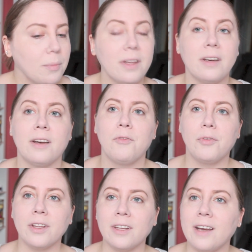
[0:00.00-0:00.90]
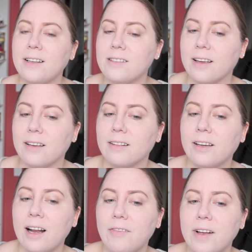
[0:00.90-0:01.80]
That blended in really nicely.
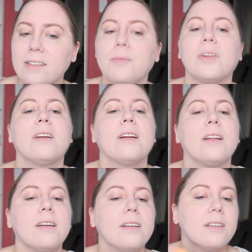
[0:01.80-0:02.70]
Look at how fast that blended in.